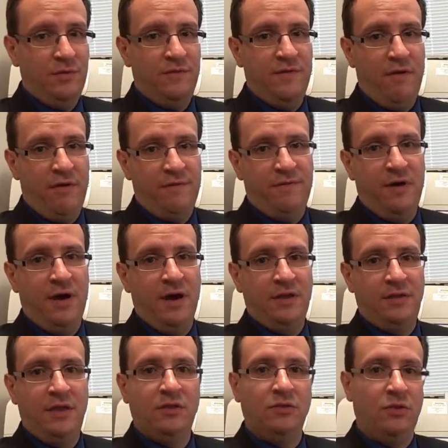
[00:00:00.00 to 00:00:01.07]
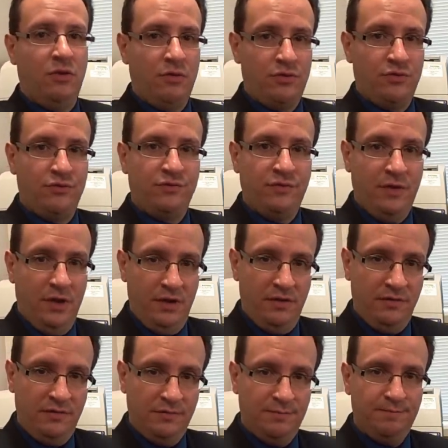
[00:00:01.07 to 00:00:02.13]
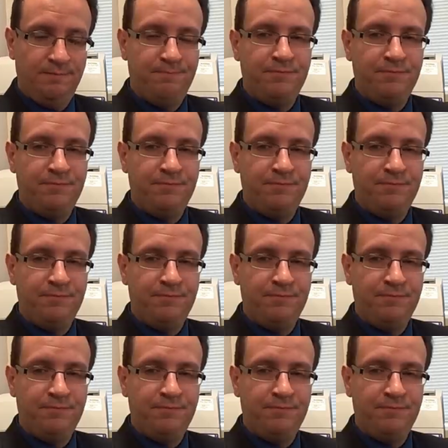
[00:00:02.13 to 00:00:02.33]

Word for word: to be verified in larger studies.